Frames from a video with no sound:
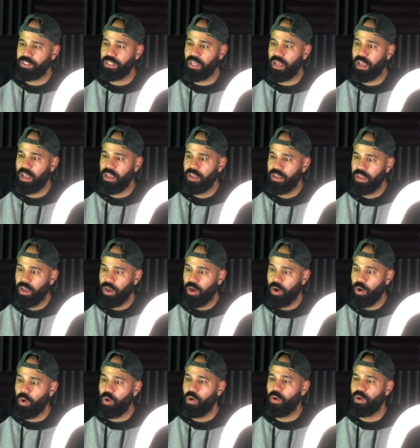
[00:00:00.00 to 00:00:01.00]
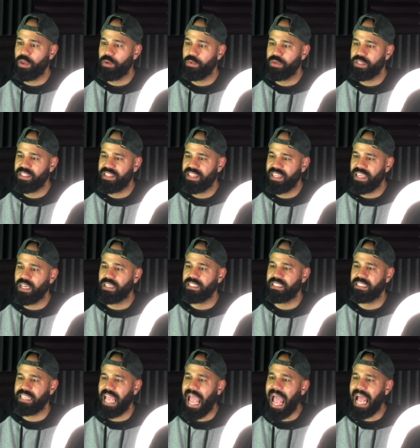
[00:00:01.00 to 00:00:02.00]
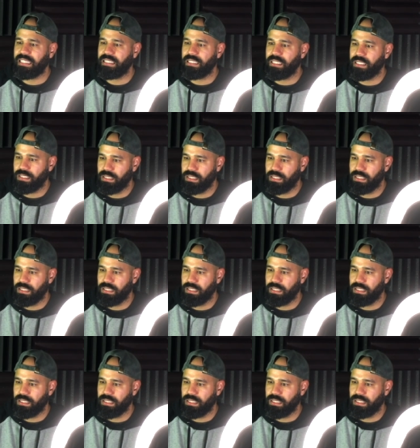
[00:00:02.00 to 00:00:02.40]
it was The Assassin.